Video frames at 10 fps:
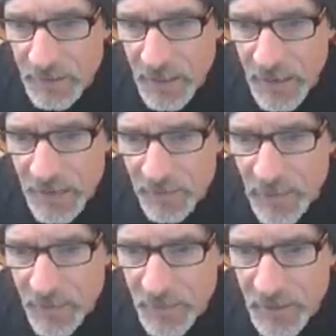I have
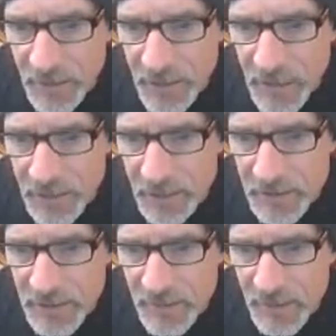company and can't get
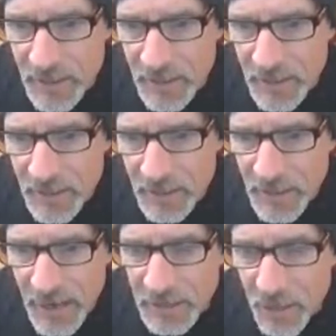CV.
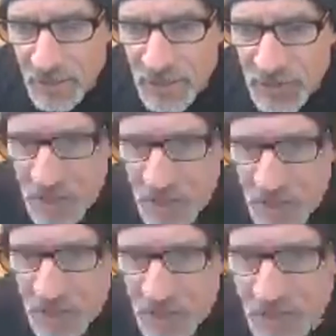I don't see it.
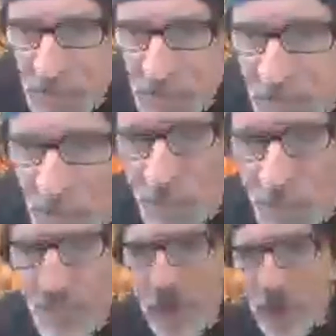I'm looking for it.
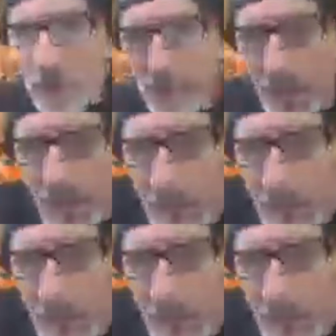Okay, just a minute.